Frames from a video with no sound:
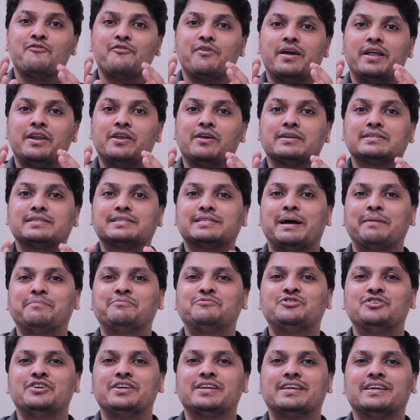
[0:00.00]
when your
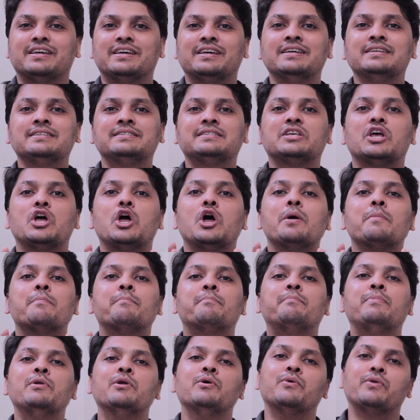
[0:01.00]
subject is
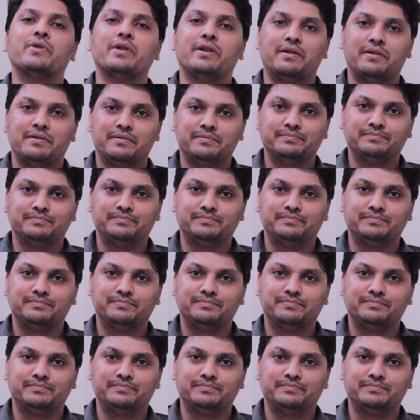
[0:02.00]
plural.